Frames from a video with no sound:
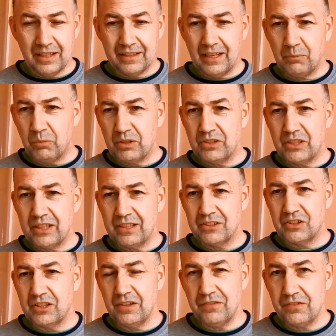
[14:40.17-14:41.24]
then one day
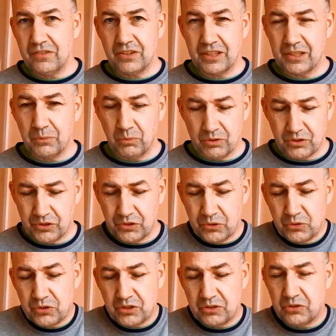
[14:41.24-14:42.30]
there's a different thing you want to
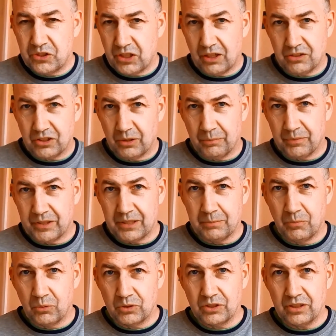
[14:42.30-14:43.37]
use to charge up the
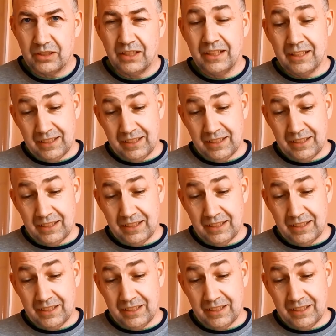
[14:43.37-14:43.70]
motor.